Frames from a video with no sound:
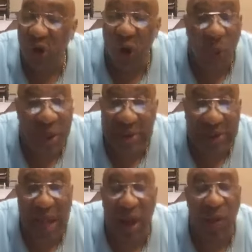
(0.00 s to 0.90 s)
Don't
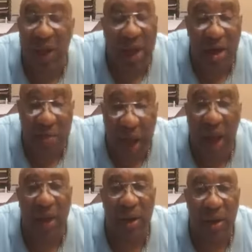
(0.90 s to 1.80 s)
allow
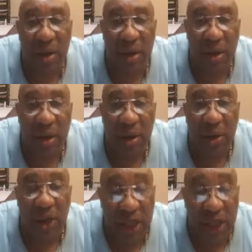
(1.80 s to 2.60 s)
anybody to